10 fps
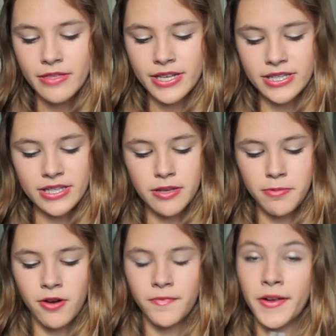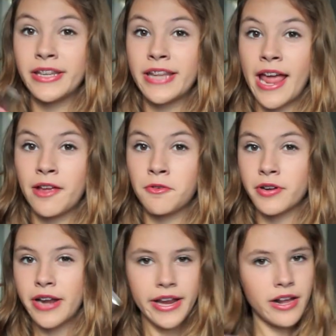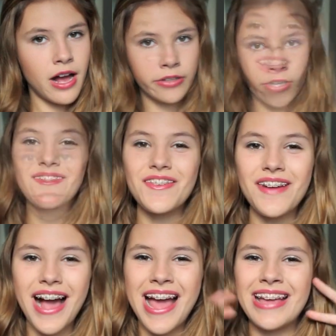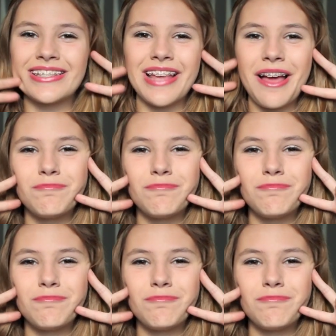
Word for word: this is the perfect day or night color. love you guys.